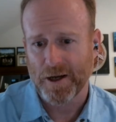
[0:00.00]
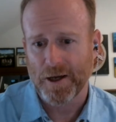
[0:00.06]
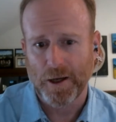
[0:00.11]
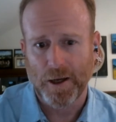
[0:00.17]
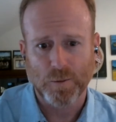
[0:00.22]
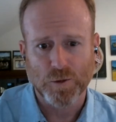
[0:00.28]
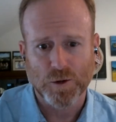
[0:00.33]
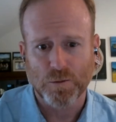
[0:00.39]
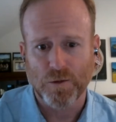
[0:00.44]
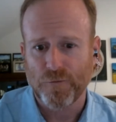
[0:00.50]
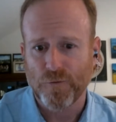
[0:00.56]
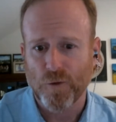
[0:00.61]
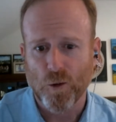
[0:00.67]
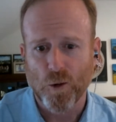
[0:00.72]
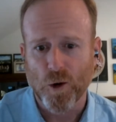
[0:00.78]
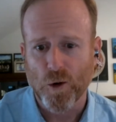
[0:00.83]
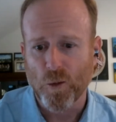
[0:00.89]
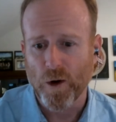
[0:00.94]
games
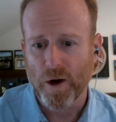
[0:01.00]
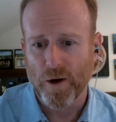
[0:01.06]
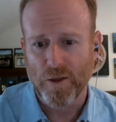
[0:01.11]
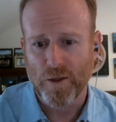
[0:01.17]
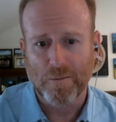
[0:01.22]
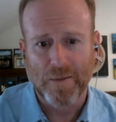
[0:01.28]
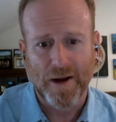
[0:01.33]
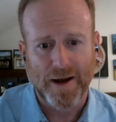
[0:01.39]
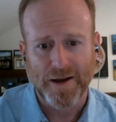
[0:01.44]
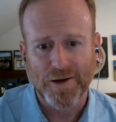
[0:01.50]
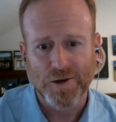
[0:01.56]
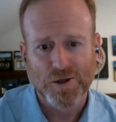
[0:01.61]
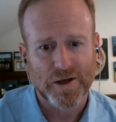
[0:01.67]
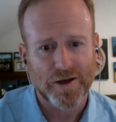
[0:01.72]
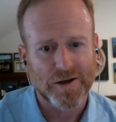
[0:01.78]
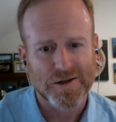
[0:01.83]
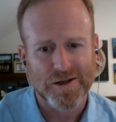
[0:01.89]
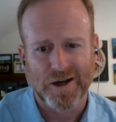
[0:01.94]
before where the
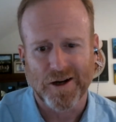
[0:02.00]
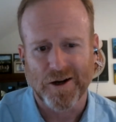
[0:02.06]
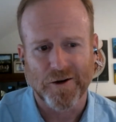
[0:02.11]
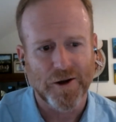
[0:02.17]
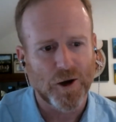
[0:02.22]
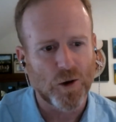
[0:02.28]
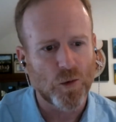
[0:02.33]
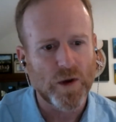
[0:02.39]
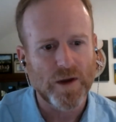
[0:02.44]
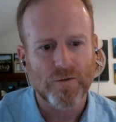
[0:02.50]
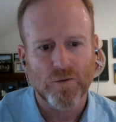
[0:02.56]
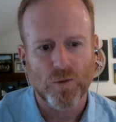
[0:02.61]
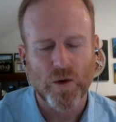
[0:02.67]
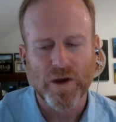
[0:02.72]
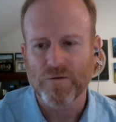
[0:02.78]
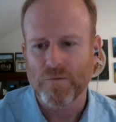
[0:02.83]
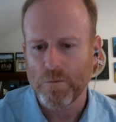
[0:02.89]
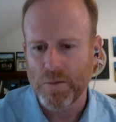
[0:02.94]
mindset is, oh no,
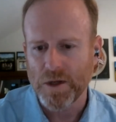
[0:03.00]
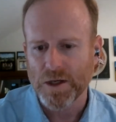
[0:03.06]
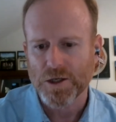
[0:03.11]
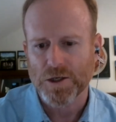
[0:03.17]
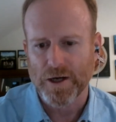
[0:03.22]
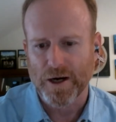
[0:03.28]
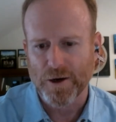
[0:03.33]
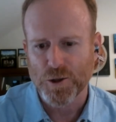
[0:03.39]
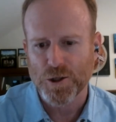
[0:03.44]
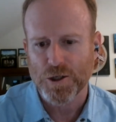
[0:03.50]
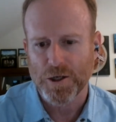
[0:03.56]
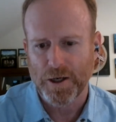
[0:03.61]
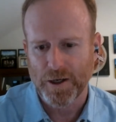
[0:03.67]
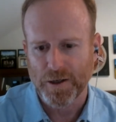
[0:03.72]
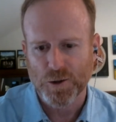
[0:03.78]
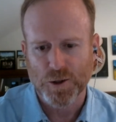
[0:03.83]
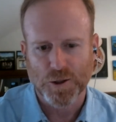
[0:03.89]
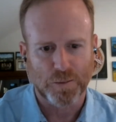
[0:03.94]
we've missed our
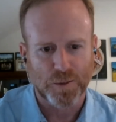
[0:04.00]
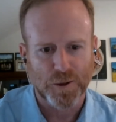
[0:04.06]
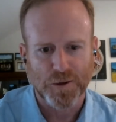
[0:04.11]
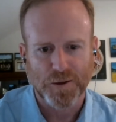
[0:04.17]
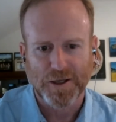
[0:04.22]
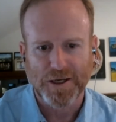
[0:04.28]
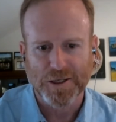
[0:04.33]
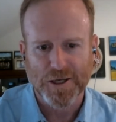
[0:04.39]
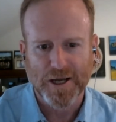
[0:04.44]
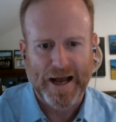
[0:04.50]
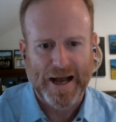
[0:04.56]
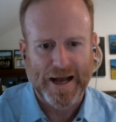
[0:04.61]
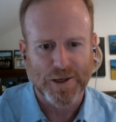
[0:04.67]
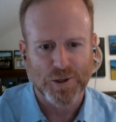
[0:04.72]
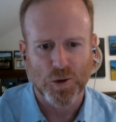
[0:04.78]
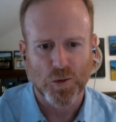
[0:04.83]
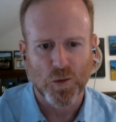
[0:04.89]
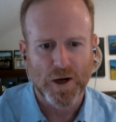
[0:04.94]
chance to put these
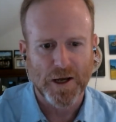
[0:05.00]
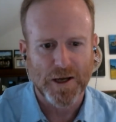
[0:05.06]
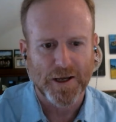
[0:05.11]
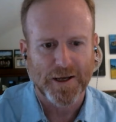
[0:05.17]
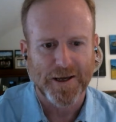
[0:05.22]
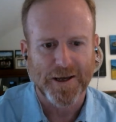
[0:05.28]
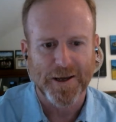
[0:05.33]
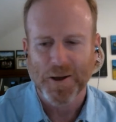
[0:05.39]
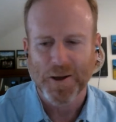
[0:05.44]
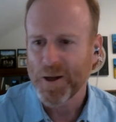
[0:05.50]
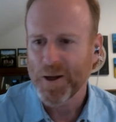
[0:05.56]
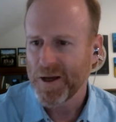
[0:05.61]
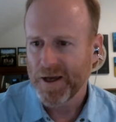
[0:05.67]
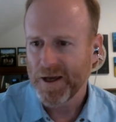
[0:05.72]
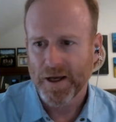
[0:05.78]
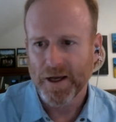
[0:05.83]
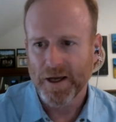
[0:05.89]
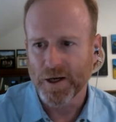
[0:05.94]
guys away
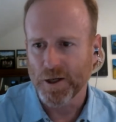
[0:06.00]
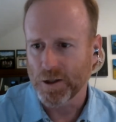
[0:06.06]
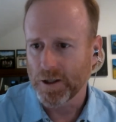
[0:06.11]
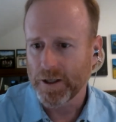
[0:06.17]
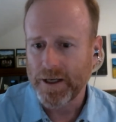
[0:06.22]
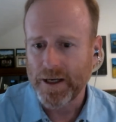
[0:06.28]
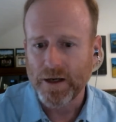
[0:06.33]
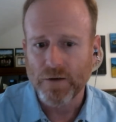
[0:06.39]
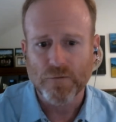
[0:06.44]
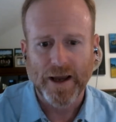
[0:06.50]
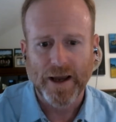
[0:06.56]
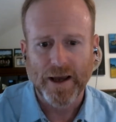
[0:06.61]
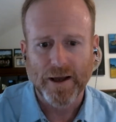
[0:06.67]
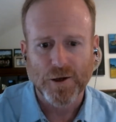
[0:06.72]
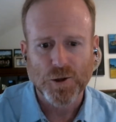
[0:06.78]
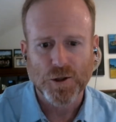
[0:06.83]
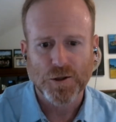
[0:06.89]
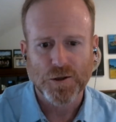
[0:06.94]
and a lead
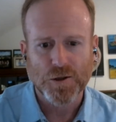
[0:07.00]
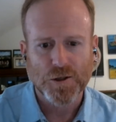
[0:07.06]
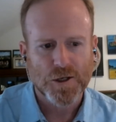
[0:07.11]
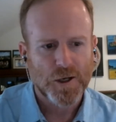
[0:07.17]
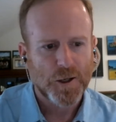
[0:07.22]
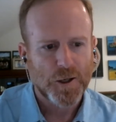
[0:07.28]
vanishes.